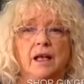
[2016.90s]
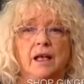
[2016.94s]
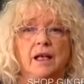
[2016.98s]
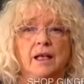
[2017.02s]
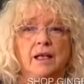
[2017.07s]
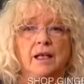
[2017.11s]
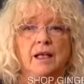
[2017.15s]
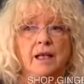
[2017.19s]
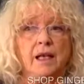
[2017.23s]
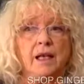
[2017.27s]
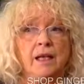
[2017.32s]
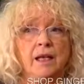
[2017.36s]

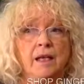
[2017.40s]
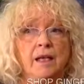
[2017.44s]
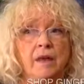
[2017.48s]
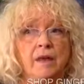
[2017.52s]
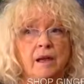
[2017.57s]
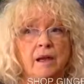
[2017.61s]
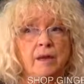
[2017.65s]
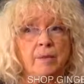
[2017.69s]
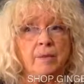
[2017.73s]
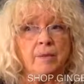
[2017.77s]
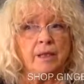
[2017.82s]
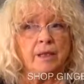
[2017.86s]
And then
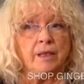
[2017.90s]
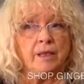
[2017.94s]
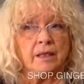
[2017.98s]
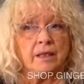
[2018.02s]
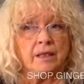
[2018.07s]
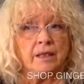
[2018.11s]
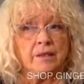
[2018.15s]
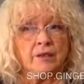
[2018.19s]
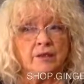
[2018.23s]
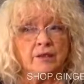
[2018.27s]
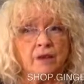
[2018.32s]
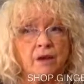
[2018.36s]
I met
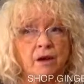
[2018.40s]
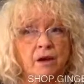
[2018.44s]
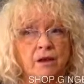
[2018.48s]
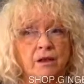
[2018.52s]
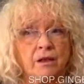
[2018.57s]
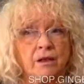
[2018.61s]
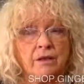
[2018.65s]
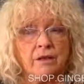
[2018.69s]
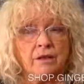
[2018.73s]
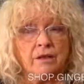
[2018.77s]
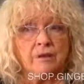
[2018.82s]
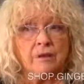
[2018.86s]
Cecil
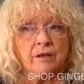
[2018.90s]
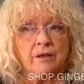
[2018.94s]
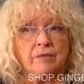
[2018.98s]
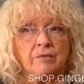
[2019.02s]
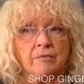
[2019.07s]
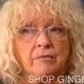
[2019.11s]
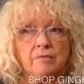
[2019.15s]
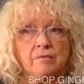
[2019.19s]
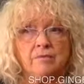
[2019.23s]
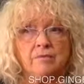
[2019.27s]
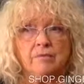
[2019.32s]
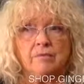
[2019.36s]
Collins
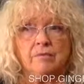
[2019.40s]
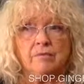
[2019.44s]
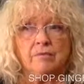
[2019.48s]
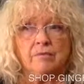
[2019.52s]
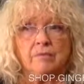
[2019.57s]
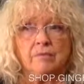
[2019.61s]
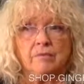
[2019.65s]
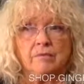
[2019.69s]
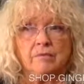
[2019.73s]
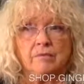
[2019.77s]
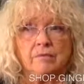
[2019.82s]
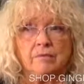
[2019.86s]

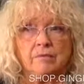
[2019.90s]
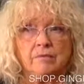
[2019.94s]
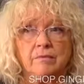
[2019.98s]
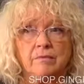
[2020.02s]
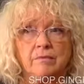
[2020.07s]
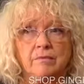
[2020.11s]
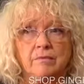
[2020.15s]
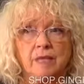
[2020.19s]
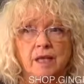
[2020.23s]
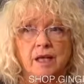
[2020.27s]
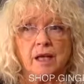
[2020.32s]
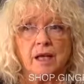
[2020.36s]

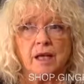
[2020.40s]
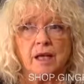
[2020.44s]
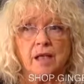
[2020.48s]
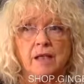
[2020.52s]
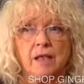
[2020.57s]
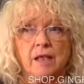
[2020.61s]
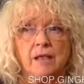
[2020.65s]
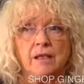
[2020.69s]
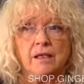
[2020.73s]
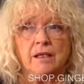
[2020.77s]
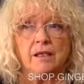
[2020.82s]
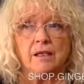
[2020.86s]

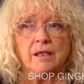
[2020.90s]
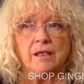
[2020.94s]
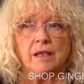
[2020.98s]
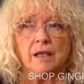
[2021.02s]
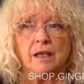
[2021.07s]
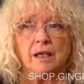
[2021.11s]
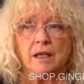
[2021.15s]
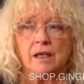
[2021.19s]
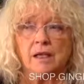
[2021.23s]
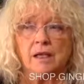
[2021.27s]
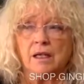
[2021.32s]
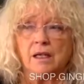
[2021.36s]
and
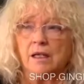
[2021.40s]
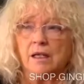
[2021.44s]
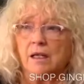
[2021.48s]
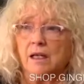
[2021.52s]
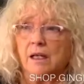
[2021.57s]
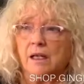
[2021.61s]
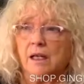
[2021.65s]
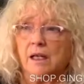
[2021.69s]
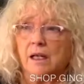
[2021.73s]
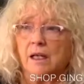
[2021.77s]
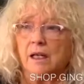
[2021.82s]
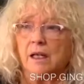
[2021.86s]

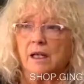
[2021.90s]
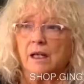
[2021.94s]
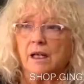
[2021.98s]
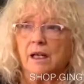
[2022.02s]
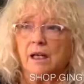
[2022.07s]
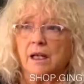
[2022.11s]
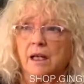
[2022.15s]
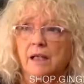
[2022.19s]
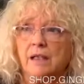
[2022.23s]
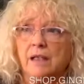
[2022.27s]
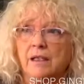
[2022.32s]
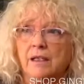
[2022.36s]
I
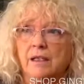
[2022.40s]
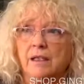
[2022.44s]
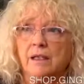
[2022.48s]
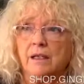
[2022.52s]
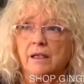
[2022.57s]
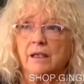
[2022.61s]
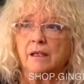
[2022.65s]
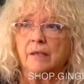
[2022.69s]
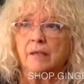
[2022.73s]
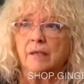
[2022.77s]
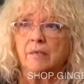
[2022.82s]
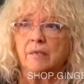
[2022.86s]
had
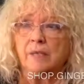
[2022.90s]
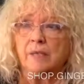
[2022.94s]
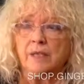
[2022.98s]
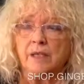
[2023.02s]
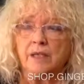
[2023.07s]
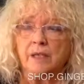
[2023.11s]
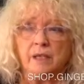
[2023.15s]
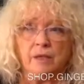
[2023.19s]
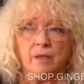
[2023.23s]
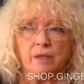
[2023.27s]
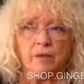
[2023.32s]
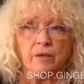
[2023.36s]
um,
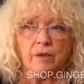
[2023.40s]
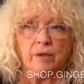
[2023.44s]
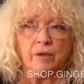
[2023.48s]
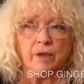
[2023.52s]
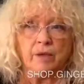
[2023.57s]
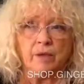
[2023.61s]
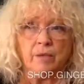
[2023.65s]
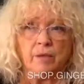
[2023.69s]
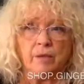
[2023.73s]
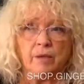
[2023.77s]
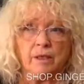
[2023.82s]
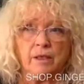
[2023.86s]
tea with
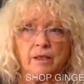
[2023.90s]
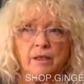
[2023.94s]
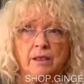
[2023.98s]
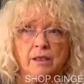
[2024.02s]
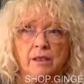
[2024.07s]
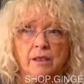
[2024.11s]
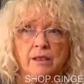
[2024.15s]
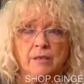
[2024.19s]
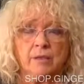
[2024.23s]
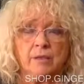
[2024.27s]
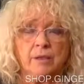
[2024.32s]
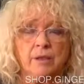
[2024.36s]
him and
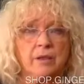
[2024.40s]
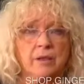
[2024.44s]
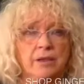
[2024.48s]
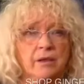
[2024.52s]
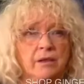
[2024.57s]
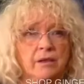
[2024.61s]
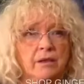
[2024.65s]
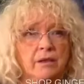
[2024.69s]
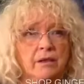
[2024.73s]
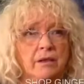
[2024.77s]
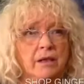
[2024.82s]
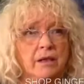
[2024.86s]
Elizabeth.
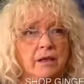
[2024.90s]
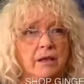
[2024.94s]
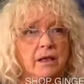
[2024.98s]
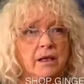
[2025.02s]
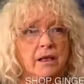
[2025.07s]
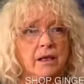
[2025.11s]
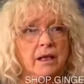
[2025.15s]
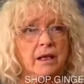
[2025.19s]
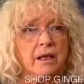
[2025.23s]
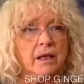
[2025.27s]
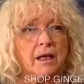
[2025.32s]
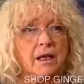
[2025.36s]

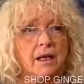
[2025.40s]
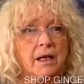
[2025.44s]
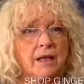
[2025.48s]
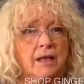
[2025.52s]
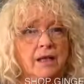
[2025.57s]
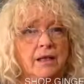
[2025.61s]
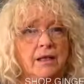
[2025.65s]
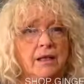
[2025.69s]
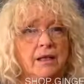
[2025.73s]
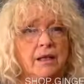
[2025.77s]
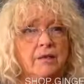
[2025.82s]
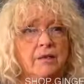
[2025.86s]
And
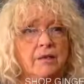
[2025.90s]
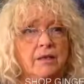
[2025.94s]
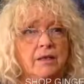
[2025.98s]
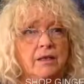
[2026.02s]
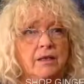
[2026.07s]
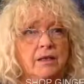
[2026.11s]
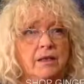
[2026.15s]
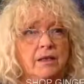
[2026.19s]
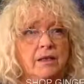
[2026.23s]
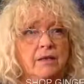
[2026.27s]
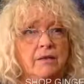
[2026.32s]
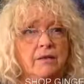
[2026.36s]
as I was
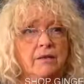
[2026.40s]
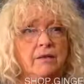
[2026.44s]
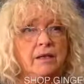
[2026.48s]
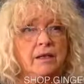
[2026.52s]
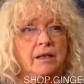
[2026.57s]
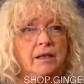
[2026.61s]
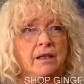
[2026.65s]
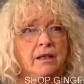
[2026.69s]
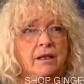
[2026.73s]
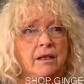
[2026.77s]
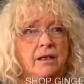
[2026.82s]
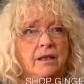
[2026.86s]

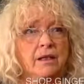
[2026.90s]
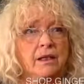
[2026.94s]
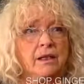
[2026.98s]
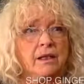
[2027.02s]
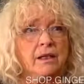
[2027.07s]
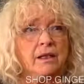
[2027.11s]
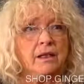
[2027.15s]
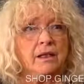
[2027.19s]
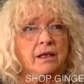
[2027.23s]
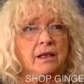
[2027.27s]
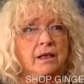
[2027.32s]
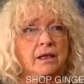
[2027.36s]
leaving,
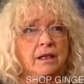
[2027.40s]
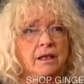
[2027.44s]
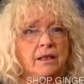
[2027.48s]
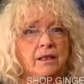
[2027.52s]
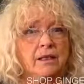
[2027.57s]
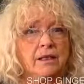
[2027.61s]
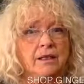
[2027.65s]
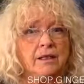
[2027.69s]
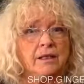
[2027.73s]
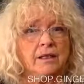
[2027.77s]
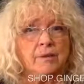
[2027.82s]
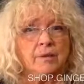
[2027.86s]

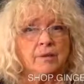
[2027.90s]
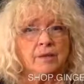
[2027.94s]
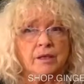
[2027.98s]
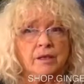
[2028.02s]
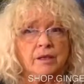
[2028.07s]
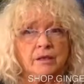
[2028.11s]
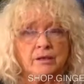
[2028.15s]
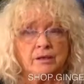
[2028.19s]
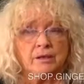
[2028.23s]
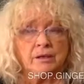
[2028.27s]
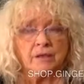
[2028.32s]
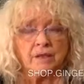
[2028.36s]
Elizabeth
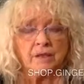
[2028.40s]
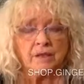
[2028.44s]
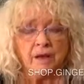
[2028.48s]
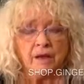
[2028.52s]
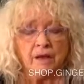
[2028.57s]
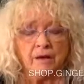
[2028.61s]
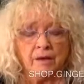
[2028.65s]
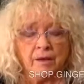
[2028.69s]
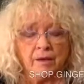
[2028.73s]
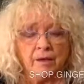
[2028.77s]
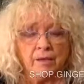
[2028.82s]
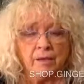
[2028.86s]
looks
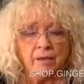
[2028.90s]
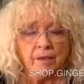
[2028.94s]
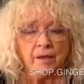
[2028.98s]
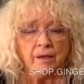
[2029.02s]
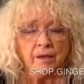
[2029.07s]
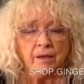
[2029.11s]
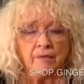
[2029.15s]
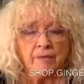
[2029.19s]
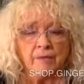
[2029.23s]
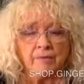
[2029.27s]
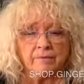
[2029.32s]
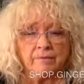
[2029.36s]
down at me.
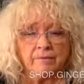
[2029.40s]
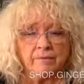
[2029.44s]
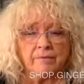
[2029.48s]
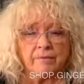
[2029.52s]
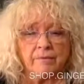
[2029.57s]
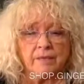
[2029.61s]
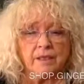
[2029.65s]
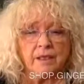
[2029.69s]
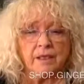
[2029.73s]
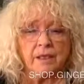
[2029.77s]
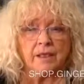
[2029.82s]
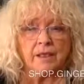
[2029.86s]

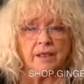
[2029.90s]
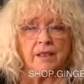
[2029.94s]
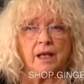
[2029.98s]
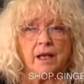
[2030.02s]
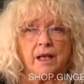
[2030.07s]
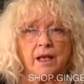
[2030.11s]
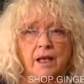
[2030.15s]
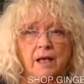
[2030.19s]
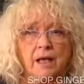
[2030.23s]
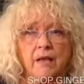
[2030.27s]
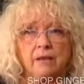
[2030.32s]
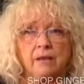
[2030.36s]
They
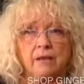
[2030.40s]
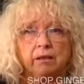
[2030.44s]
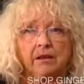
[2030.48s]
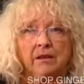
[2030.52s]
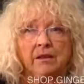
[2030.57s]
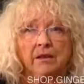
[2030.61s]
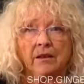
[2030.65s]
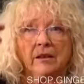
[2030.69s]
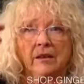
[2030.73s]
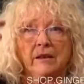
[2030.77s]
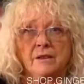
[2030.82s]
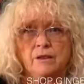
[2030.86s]
had a,
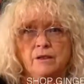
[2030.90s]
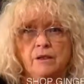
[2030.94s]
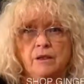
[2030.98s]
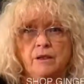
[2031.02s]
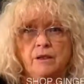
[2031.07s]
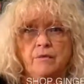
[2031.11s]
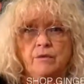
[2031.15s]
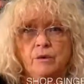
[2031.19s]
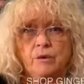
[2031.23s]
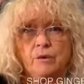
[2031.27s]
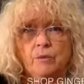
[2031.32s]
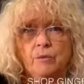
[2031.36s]
their
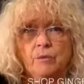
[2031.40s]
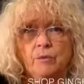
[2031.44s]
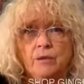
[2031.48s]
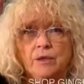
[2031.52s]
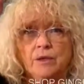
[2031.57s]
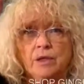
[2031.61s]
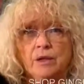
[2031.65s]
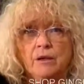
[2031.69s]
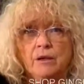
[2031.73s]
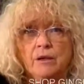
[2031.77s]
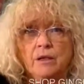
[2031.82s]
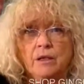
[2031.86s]
living room
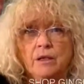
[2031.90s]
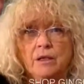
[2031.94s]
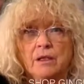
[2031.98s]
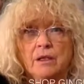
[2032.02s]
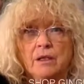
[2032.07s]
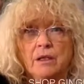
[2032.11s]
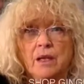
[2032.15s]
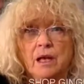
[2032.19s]
was on the